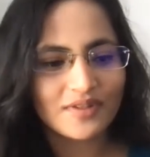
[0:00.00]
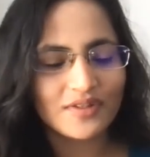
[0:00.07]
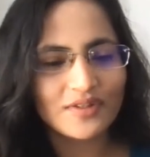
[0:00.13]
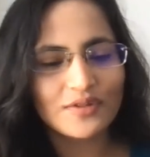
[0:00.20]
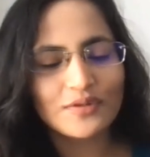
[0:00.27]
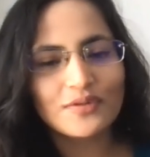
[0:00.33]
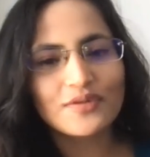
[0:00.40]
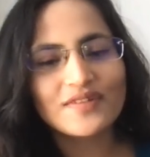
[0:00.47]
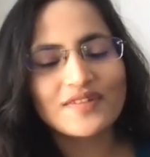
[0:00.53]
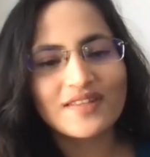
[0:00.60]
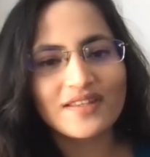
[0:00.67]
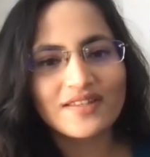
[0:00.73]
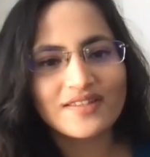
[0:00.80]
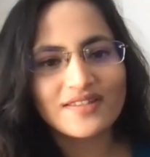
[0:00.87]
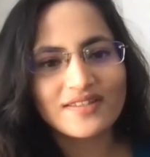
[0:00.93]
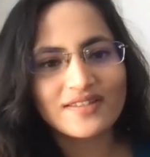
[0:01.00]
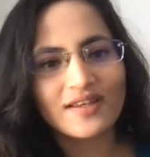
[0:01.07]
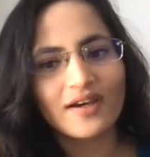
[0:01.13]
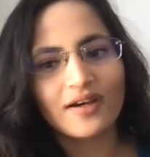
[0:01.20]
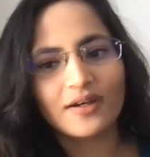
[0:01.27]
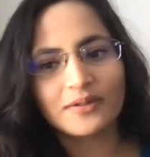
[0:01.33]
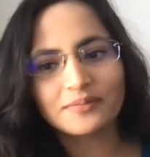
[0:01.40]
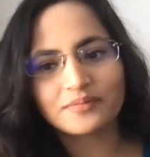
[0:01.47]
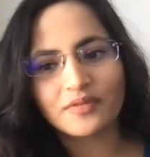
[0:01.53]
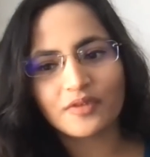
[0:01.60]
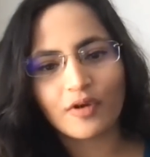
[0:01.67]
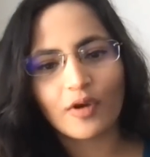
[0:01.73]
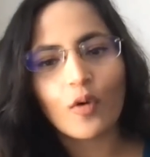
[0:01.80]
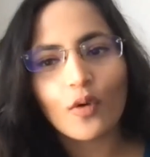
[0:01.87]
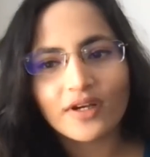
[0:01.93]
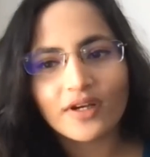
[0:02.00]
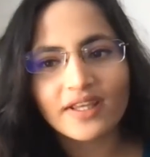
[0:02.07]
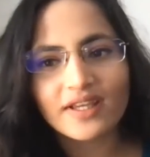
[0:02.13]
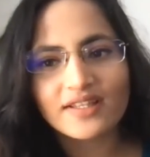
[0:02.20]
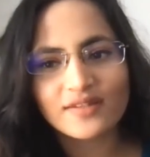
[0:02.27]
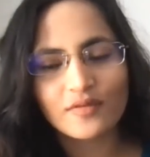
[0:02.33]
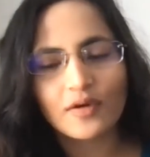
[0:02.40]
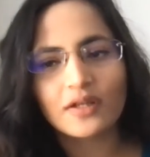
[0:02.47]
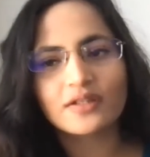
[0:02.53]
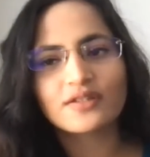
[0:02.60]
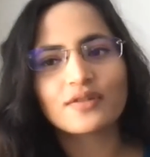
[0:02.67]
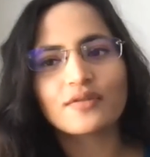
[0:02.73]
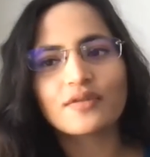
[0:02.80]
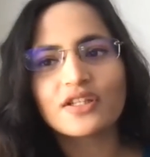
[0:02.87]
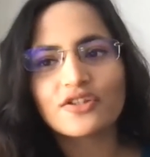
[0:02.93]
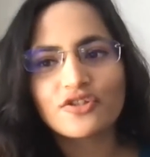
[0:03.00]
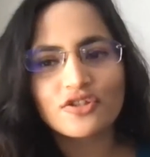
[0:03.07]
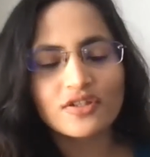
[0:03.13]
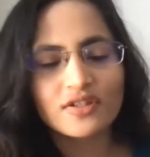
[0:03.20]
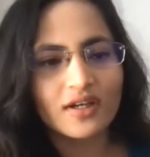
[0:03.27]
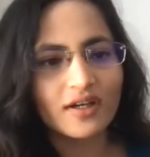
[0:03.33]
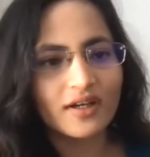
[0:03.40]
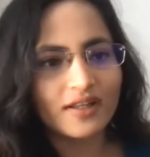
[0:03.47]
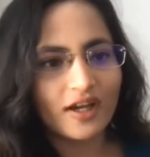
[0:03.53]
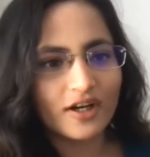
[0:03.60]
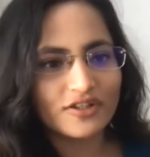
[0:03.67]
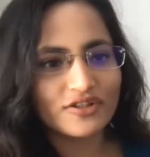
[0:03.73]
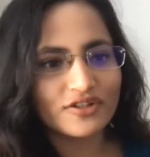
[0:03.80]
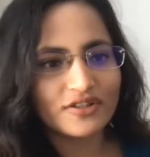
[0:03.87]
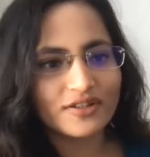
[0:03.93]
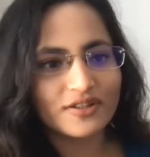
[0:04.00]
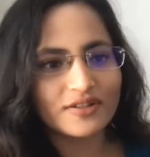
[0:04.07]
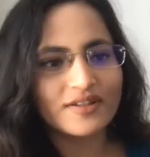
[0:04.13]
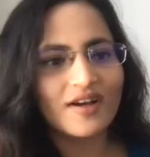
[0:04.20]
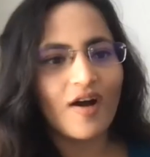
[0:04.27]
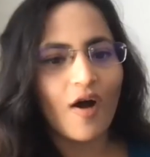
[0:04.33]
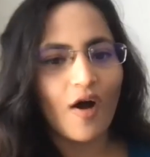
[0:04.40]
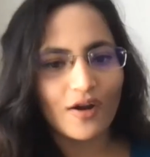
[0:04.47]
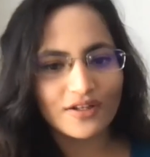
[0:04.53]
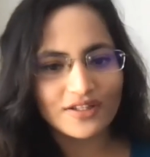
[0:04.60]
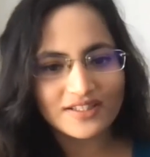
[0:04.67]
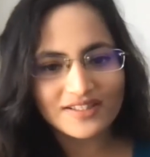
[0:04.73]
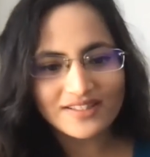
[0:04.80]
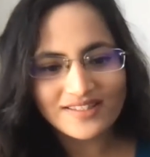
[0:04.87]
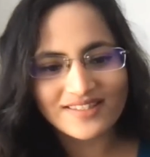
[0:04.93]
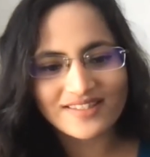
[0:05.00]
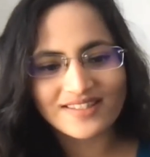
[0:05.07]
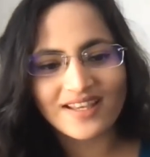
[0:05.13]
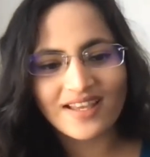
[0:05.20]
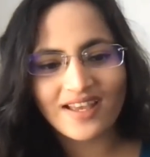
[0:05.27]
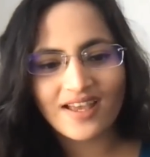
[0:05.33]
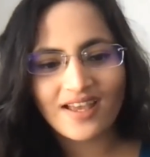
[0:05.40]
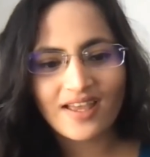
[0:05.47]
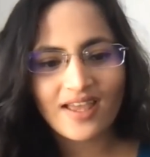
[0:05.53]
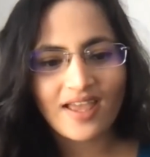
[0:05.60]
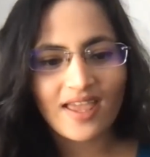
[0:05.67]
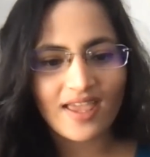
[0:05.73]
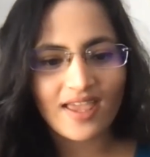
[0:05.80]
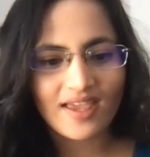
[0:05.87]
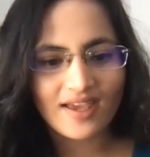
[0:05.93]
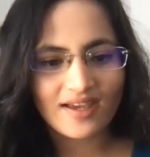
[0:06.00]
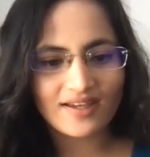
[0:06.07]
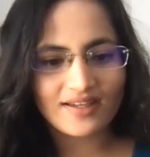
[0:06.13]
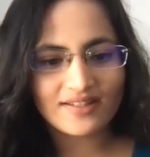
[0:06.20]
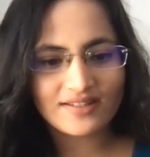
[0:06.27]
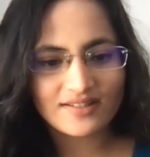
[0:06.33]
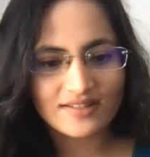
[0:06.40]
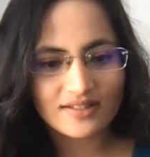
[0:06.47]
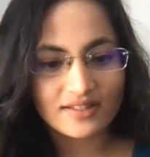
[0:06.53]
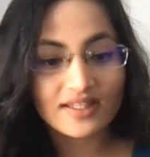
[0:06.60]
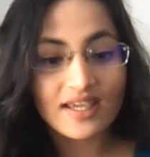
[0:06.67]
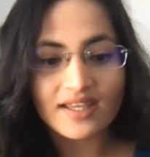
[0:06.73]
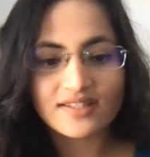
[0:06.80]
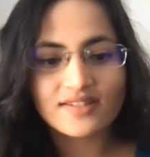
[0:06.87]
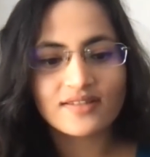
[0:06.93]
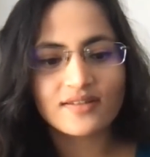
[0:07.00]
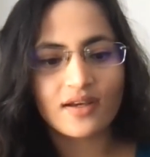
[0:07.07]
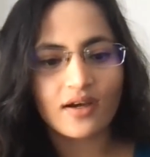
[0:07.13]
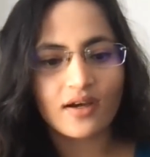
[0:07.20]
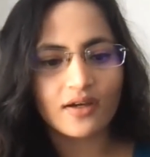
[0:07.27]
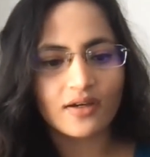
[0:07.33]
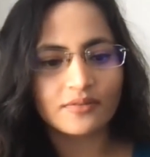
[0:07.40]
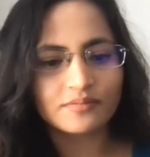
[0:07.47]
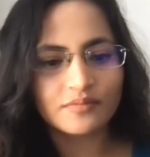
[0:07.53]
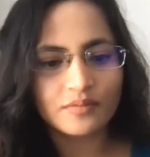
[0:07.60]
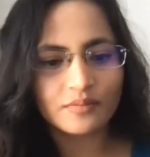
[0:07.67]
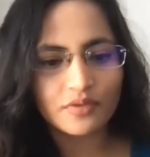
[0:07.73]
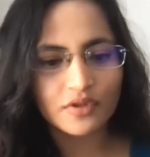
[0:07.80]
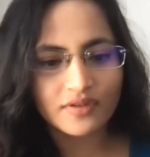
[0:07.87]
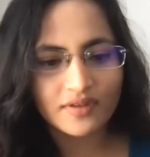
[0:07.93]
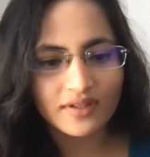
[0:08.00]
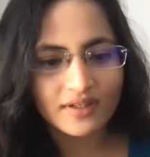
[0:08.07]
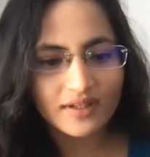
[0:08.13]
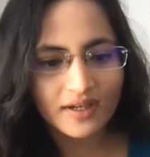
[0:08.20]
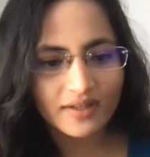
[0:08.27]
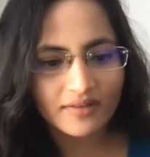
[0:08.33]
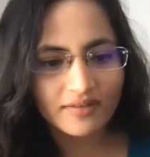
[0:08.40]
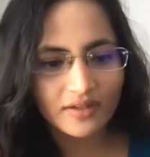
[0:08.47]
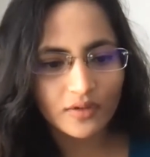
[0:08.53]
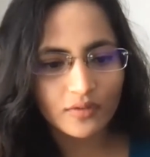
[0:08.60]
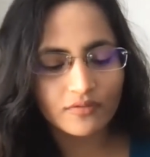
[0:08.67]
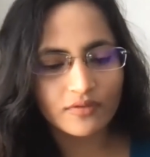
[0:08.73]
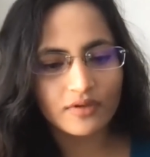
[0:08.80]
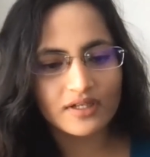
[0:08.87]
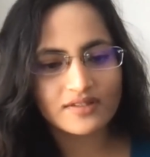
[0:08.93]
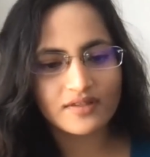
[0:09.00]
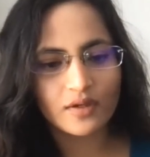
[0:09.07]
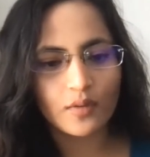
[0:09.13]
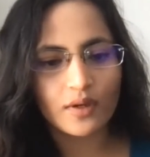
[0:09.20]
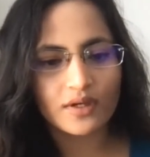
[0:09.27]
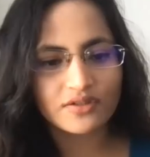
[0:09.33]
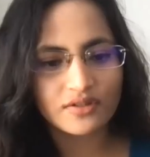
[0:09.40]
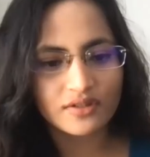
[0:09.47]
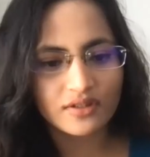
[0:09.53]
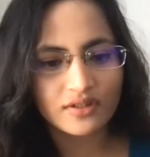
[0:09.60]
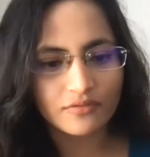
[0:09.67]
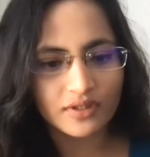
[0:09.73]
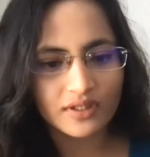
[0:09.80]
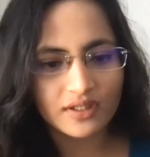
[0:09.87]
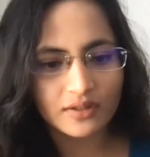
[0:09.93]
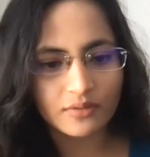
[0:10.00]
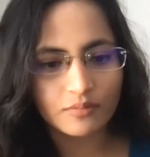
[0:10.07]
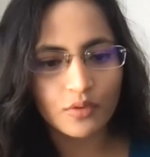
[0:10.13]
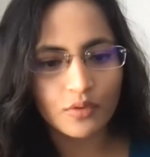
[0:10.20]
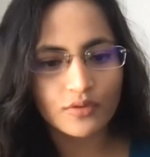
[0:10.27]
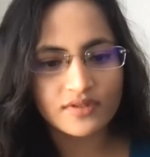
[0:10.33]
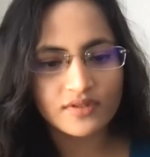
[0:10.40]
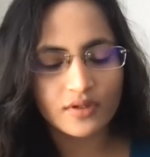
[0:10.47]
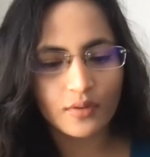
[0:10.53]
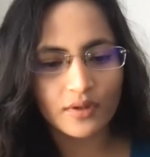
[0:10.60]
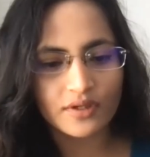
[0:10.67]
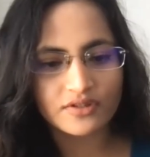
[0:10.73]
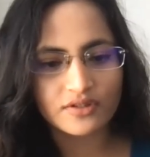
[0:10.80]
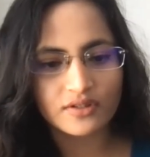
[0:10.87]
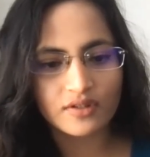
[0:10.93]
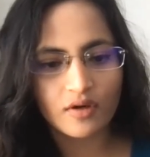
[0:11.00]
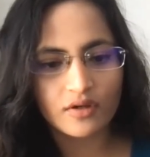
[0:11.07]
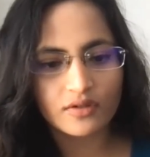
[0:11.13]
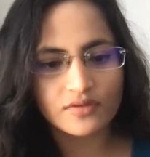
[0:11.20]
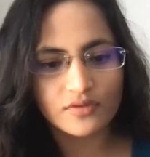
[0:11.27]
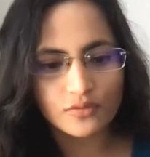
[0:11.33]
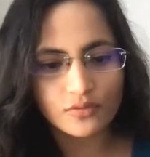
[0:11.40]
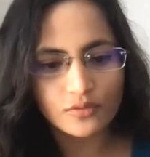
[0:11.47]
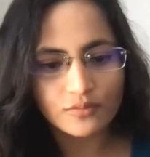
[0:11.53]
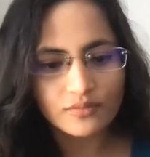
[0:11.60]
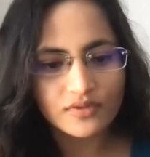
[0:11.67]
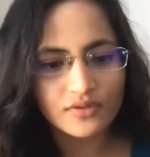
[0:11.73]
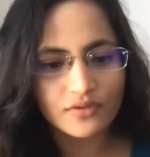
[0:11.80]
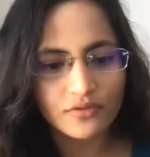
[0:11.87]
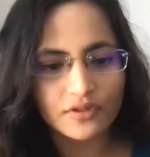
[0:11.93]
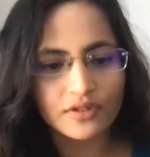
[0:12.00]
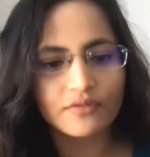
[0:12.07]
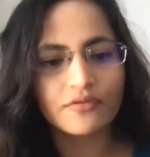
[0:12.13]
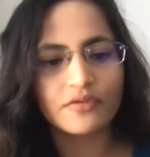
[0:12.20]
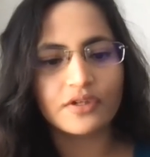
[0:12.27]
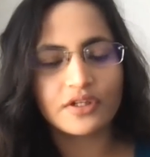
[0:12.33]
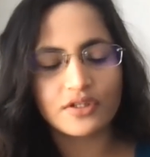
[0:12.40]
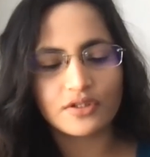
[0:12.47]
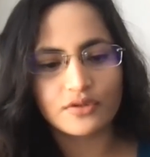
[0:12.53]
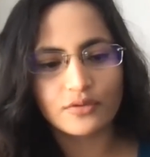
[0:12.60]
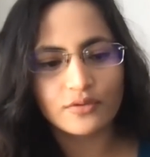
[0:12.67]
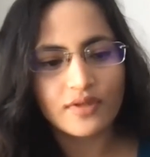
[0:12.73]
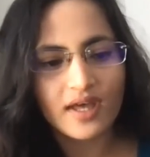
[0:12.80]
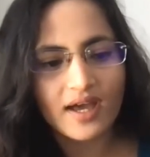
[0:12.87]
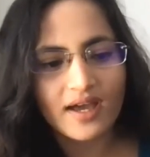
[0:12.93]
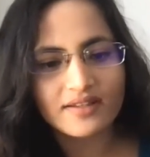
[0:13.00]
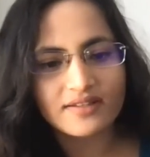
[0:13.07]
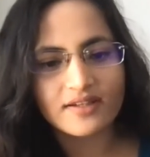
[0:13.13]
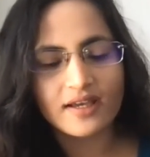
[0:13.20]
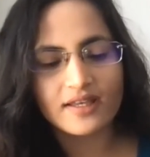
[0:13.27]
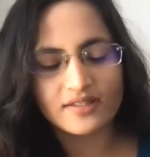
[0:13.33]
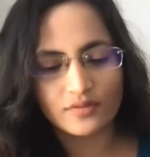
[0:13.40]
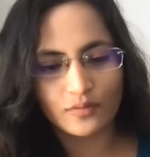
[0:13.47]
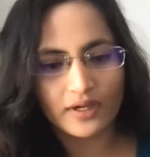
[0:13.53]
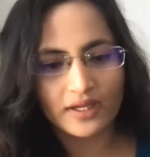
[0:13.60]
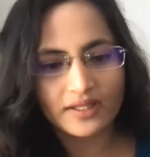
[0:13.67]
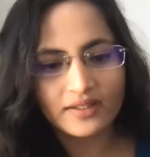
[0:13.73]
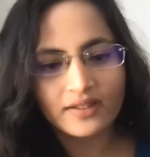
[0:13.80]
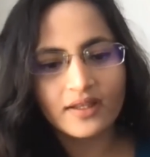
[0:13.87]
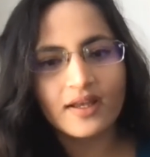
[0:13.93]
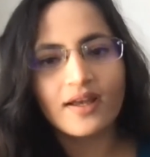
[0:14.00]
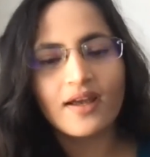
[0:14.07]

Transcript: use this recording as well to reach a larger audience. And yes, Pratik, I think you've raised the question if we can post the question on Zoom. So feel free to do that as well.